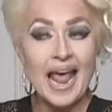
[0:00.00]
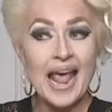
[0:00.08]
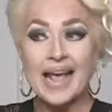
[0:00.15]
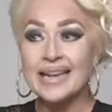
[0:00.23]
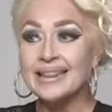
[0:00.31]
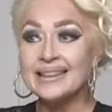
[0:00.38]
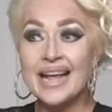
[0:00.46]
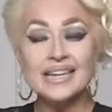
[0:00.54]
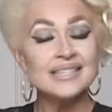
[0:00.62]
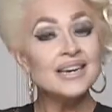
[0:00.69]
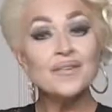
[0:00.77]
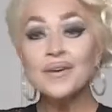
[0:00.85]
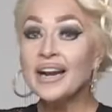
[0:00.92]
And that's
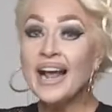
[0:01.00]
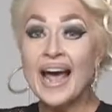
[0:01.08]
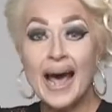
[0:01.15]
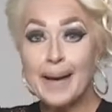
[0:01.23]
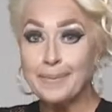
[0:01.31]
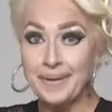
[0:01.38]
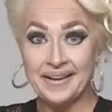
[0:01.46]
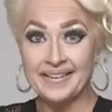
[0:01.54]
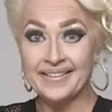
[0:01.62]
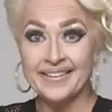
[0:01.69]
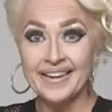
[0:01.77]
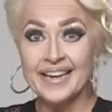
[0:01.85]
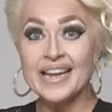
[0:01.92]
never going to happen
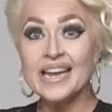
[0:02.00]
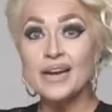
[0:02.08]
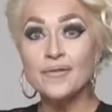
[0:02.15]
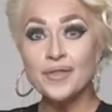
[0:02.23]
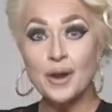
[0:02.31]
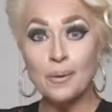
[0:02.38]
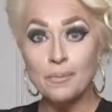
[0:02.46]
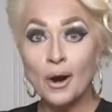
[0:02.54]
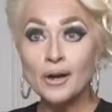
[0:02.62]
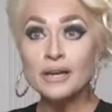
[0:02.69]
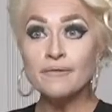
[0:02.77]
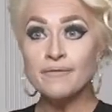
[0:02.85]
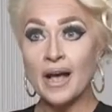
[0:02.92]
if they're
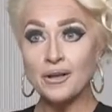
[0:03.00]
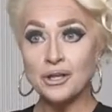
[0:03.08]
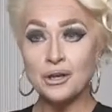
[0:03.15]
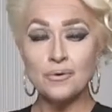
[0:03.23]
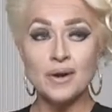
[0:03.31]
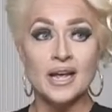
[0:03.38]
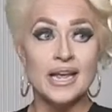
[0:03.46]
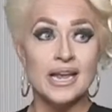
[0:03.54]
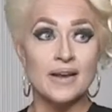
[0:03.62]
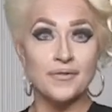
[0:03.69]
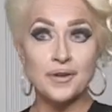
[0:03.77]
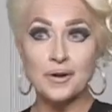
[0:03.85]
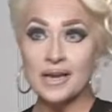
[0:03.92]
market value,
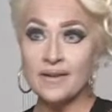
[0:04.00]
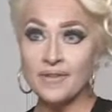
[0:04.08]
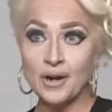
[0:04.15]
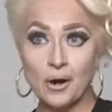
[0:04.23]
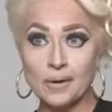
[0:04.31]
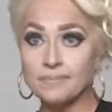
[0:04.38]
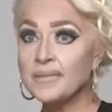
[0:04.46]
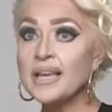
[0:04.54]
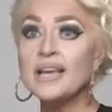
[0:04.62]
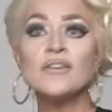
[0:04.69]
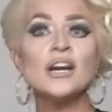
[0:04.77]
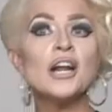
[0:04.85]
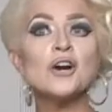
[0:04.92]
if they're even
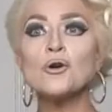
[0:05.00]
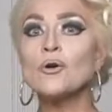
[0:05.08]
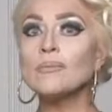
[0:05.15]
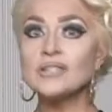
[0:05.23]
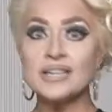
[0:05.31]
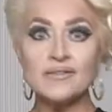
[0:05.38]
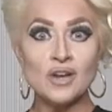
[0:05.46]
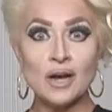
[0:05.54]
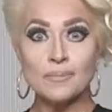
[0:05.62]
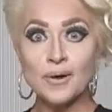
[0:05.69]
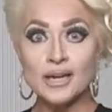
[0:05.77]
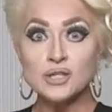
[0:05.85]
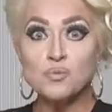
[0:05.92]
at our normal TVON
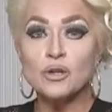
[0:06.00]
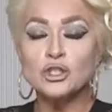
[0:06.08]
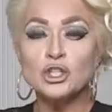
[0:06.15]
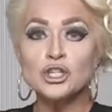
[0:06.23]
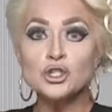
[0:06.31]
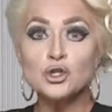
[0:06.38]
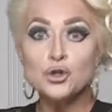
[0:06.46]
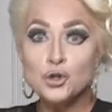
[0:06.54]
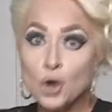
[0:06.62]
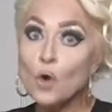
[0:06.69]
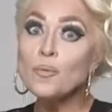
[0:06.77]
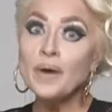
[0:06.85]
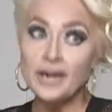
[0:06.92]
price, which is
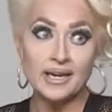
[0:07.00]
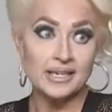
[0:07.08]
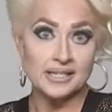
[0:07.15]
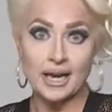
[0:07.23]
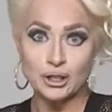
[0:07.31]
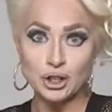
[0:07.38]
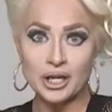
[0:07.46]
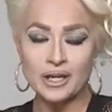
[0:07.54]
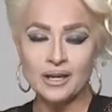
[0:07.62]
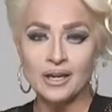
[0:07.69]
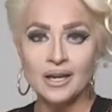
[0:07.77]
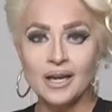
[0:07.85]
nobody can touch it,